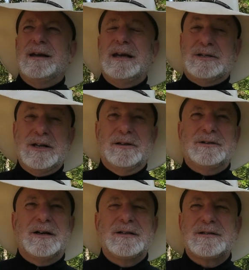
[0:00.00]
He still
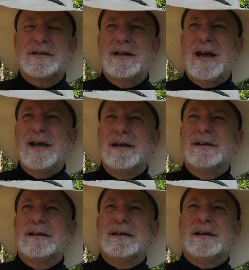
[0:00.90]
does today.
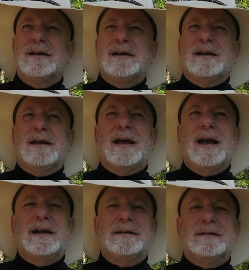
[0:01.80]

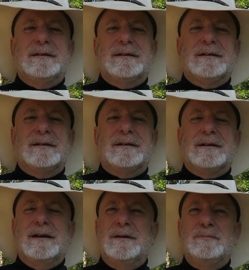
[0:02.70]
And
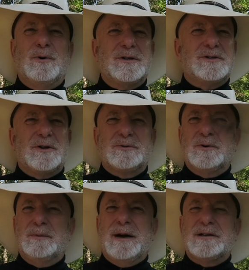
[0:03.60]
boy, the show's
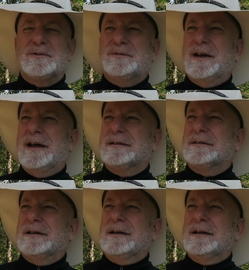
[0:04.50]
going by so fast.